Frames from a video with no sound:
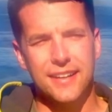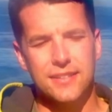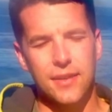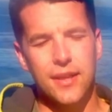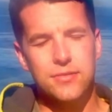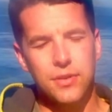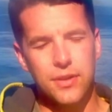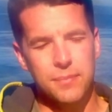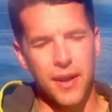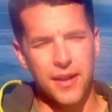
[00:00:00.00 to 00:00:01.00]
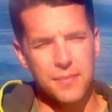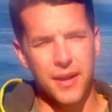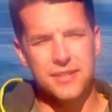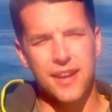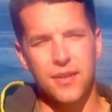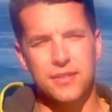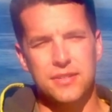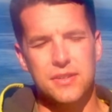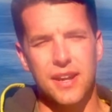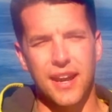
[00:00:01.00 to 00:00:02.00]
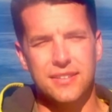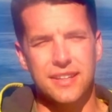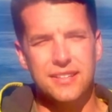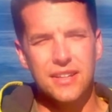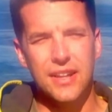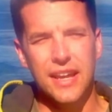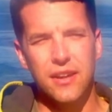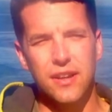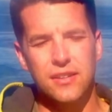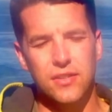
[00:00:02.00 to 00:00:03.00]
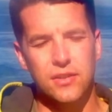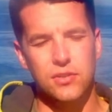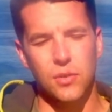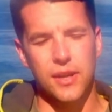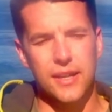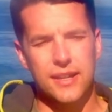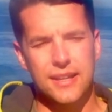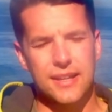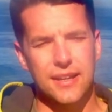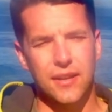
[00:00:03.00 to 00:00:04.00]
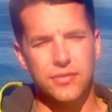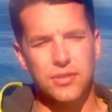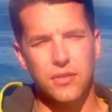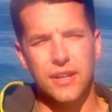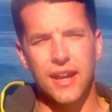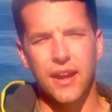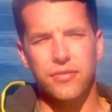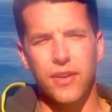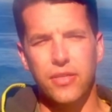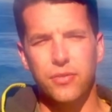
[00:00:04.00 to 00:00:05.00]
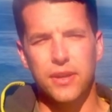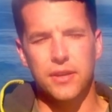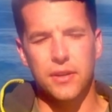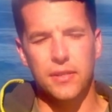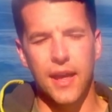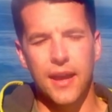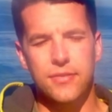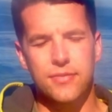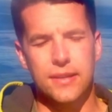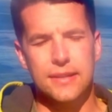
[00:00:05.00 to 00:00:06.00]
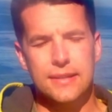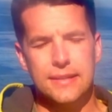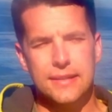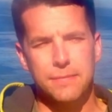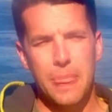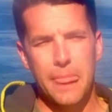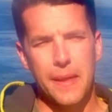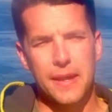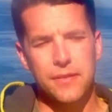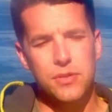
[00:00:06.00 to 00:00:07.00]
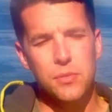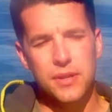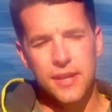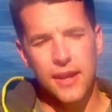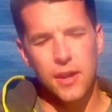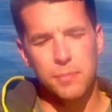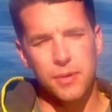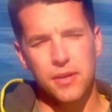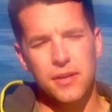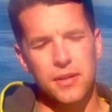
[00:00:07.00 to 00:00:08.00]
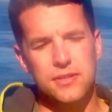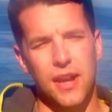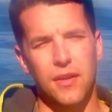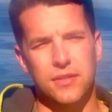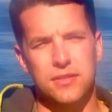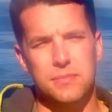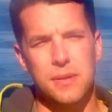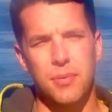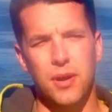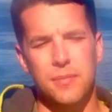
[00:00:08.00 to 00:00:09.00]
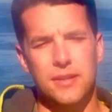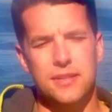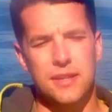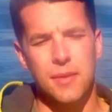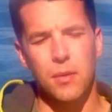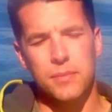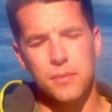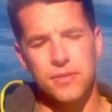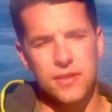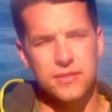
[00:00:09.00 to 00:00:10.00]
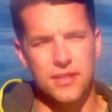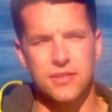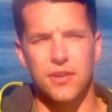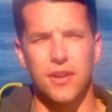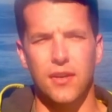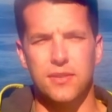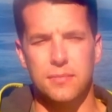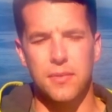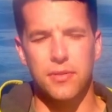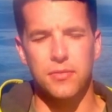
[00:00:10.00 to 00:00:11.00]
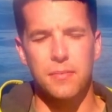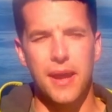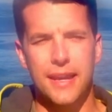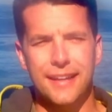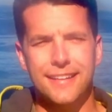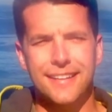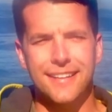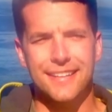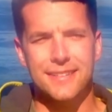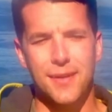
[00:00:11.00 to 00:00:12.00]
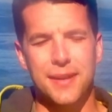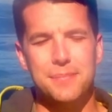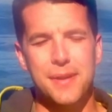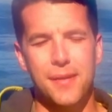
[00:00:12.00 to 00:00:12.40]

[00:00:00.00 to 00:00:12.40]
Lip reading: So that's really my challenge to you guys. Continue to enter into the joy of serving God faithfully in your life. And if you would take up a challenge to be a part of my team, help me with the $600 a month remaining so I can be